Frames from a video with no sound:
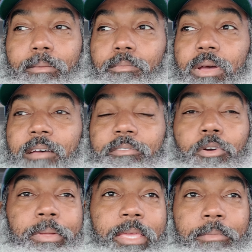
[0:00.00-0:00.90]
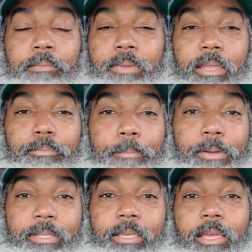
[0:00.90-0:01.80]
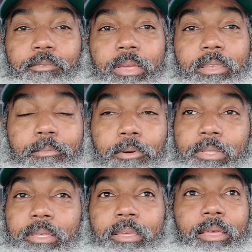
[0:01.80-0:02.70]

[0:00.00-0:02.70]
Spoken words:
Me have a couple cabin pan the property and rent them out.